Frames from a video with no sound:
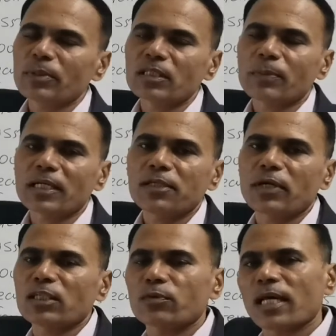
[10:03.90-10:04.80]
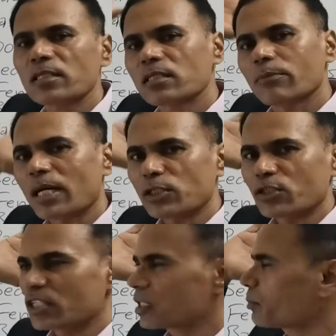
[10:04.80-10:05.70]
perspective as well as
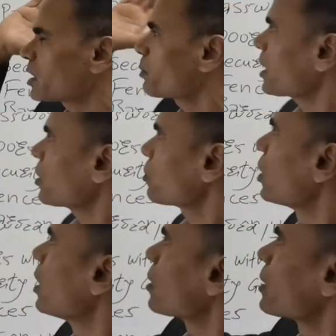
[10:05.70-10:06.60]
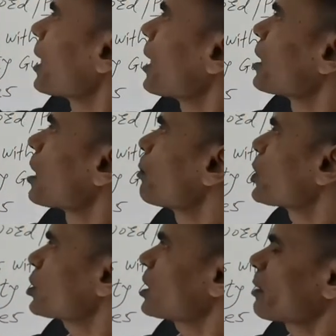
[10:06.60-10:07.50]
biosecurity perspective. Then
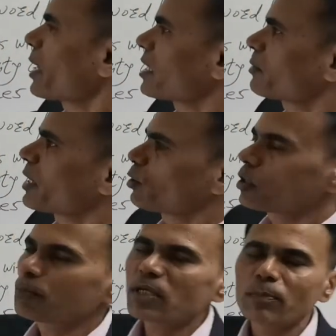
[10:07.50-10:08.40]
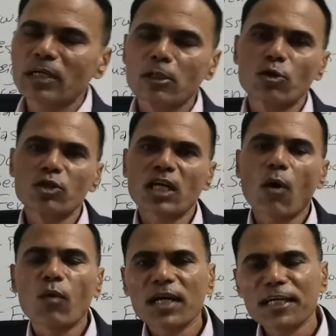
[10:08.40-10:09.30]
personnel management. The people those
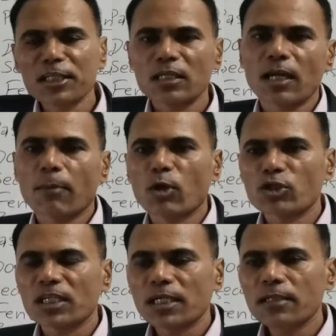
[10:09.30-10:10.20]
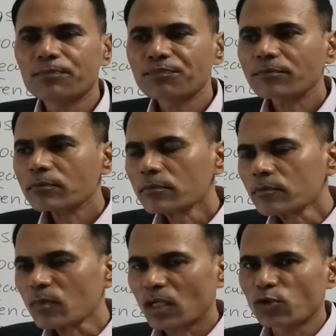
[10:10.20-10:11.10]
are working in the laboratory,
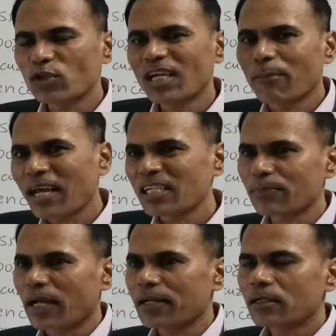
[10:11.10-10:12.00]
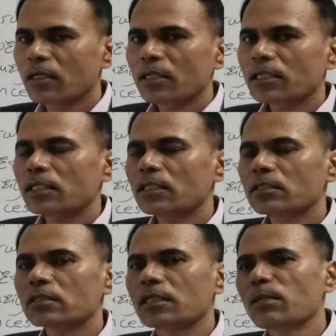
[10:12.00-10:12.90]
so their management
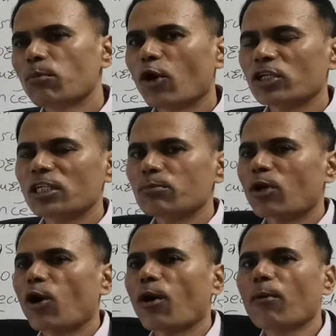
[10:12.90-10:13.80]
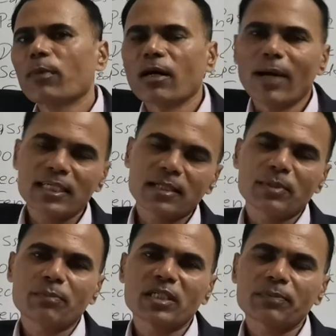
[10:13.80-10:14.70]
is important from
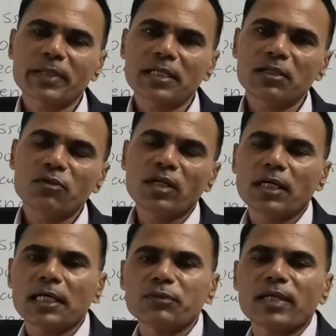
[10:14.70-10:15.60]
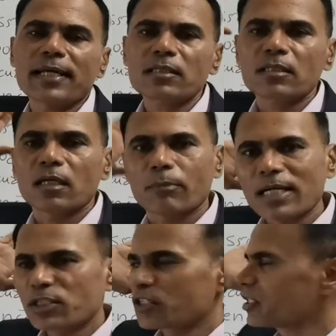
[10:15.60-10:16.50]
biosafety perspective as well as
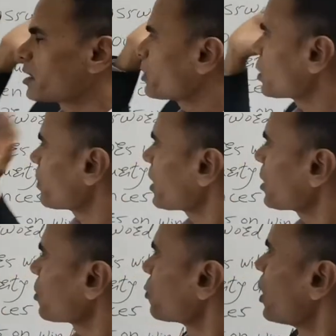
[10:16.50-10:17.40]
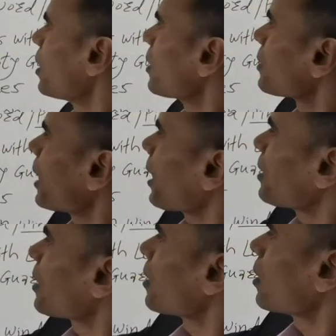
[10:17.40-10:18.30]
biosecurity perspective. Then